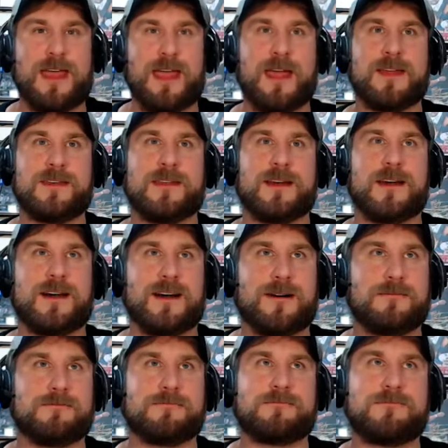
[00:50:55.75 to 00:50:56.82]
and
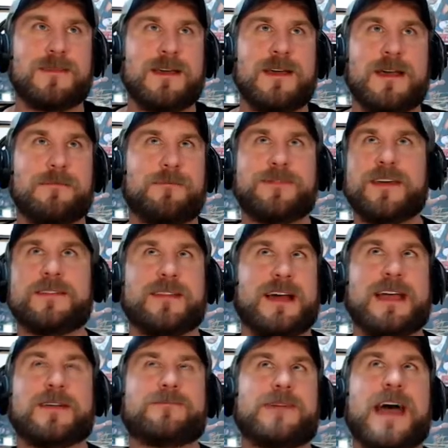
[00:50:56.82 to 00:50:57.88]
but then,
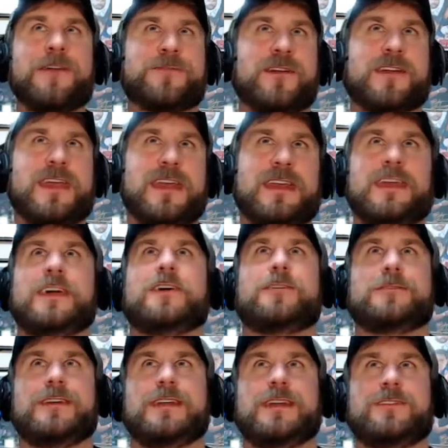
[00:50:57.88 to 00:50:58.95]
like, after Kenny
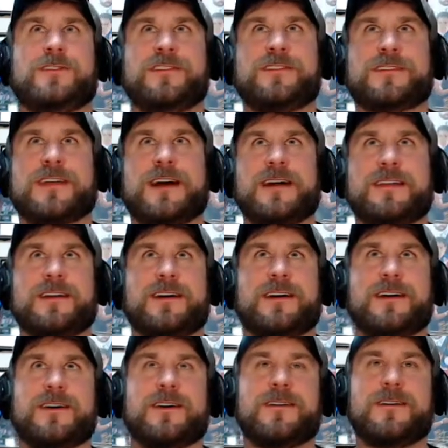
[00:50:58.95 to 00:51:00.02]
held it, it just kind
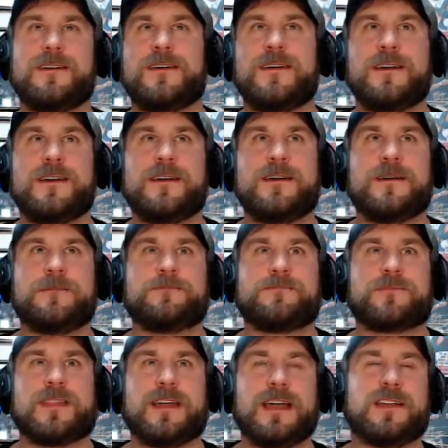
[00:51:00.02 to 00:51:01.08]
of, like,